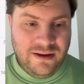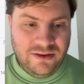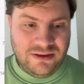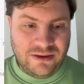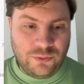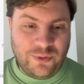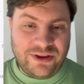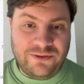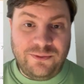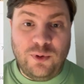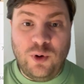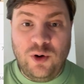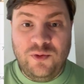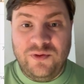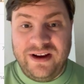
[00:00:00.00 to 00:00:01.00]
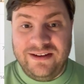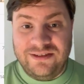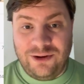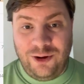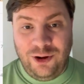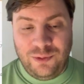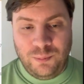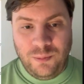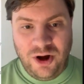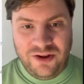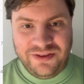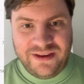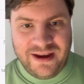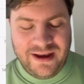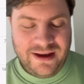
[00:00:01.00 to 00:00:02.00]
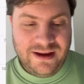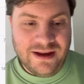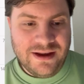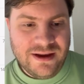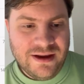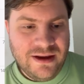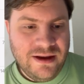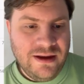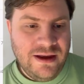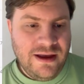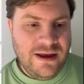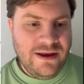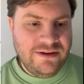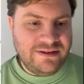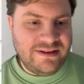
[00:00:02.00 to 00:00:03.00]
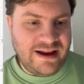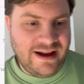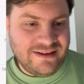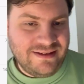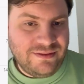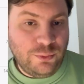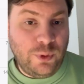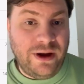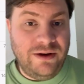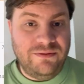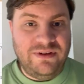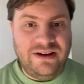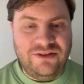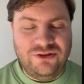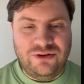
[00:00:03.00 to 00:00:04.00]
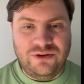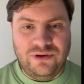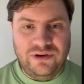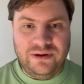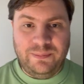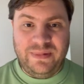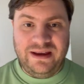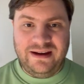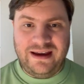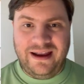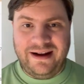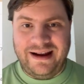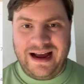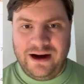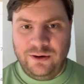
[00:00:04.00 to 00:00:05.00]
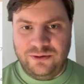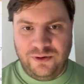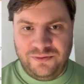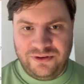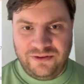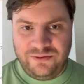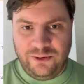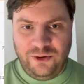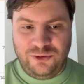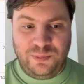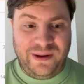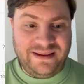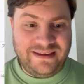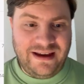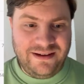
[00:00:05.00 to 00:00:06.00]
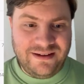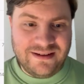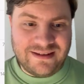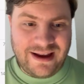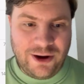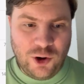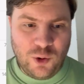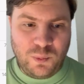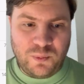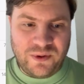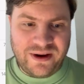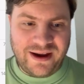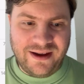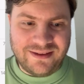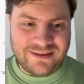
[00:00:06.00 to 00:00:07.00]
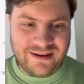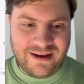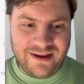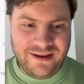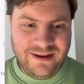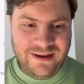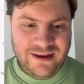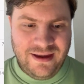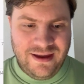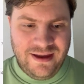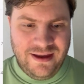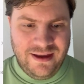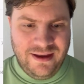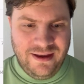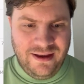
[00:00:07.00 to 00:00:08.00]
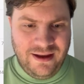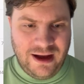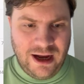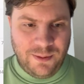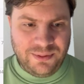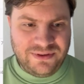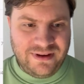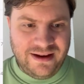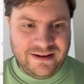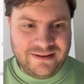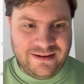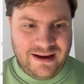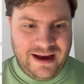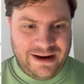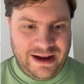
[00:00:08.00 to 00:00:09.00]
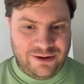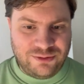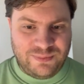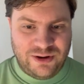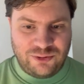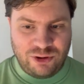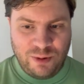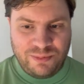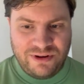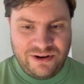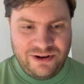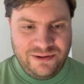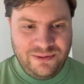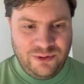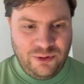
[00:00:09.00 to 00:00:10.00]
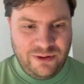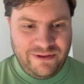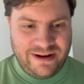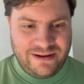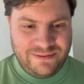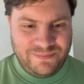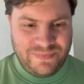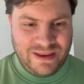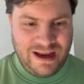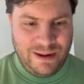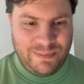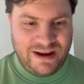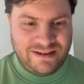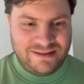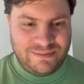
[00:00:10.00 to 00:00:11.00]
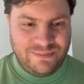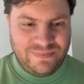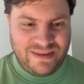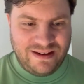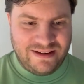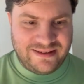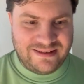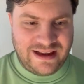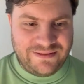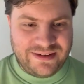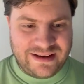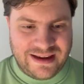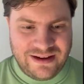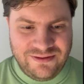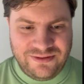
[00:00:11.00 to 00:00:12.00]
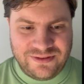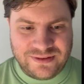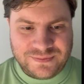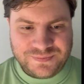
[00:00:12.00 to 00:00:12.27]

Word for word: the 24th is on Monday, so that's when we should be getting out of the first maintenance. I hope we get the update announcement dropped here. Wait, wait. I meant the 17th.